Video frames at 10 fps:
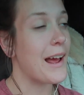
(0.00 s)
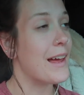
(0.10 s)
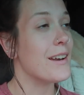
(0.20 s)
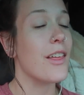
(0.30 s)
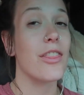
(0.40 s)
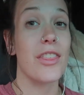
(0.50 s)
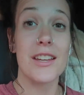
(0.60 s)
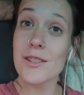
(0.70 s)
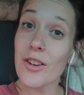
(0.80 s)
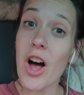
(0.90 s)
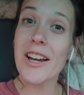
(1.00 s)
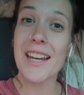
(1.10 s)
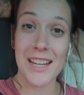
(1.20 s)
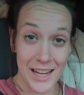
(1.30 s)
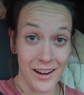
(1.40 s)
end this vlog
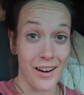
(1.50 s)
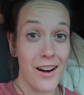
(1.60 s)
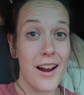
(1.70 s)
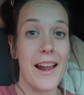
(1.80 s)
here,